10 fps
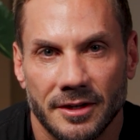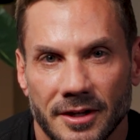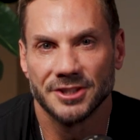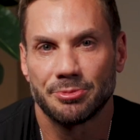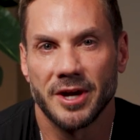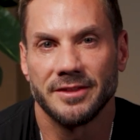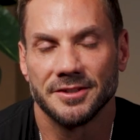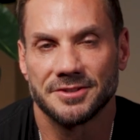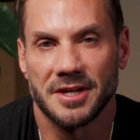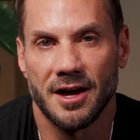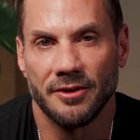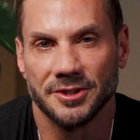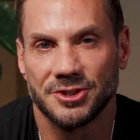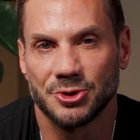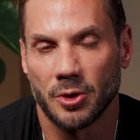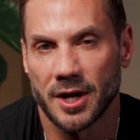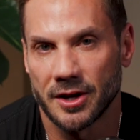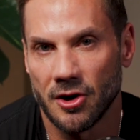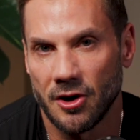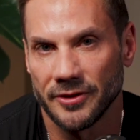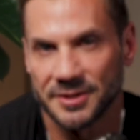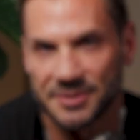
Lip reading: Let's break this down. This is what I call the